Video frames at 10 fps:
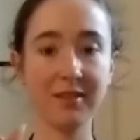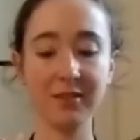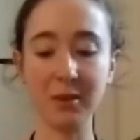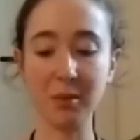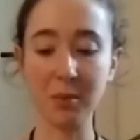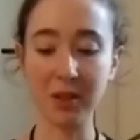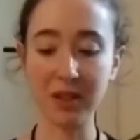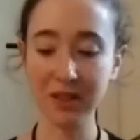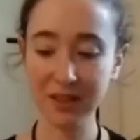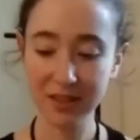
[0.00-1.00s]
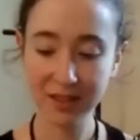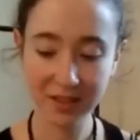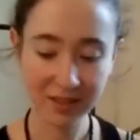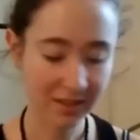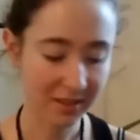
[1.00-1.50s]
Very pretty.
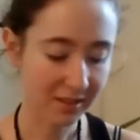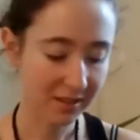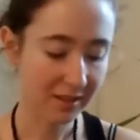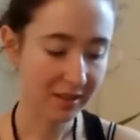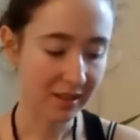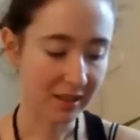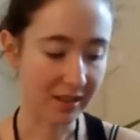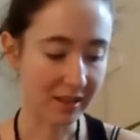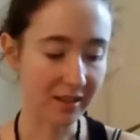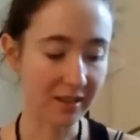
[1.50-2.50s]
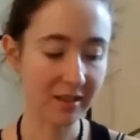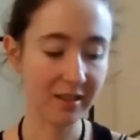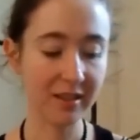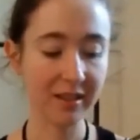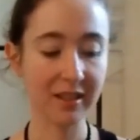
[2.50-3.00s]
And then
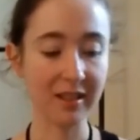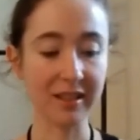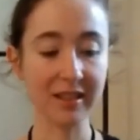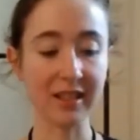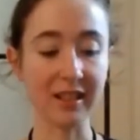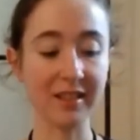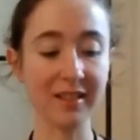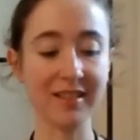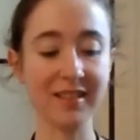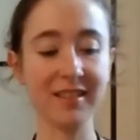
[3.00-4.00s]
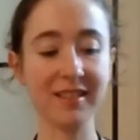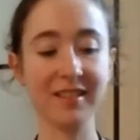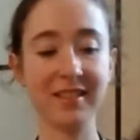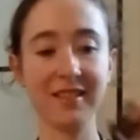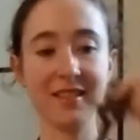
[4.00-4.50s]
this guy
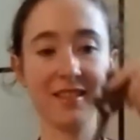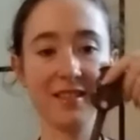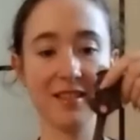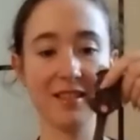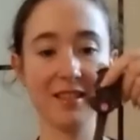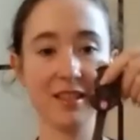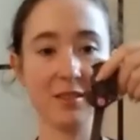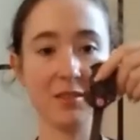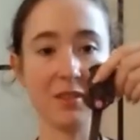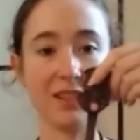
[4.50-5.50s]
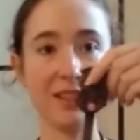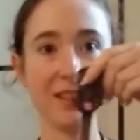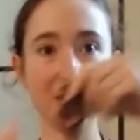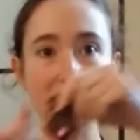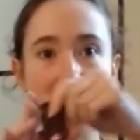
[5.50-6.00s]
looks like a
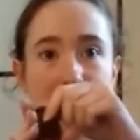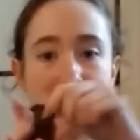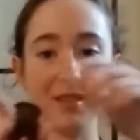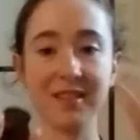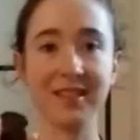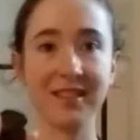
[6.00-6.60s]
litter opener,